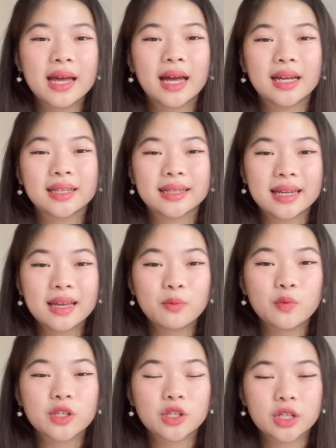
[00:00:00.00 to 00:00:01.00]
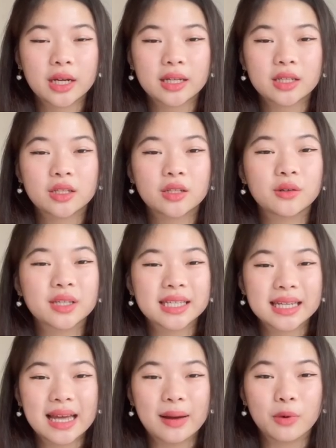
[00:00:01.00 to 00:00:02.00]
and the name was changed to
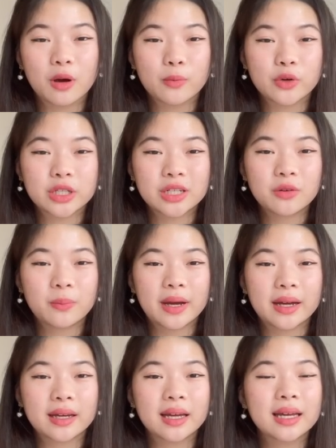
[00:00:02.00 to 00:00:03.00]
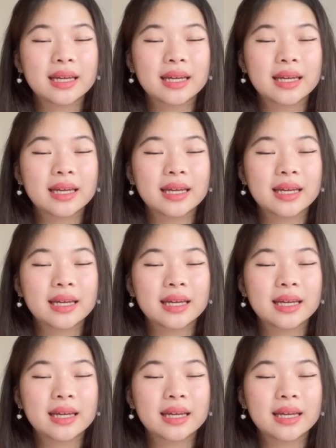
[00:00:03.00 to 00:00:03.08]
Siam Commercial Bank